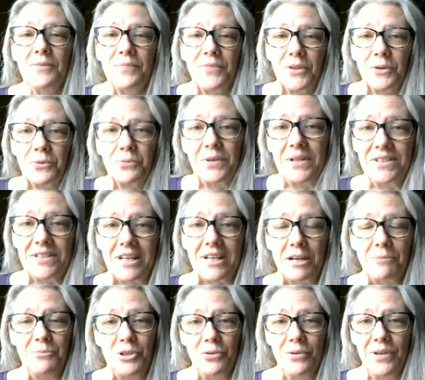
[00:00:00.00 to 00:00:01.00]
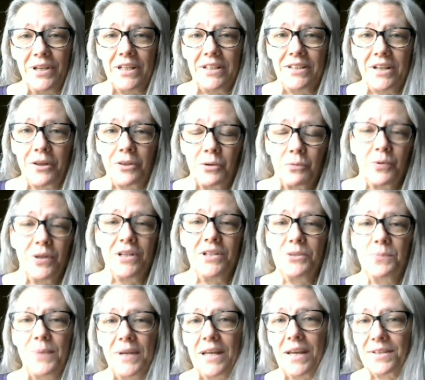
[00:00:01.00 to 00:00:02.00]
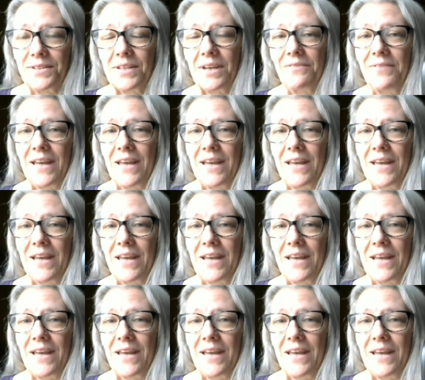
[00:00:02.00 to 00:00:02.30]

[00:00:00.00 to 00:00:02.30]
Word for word: The reason I'm doing another one is because I've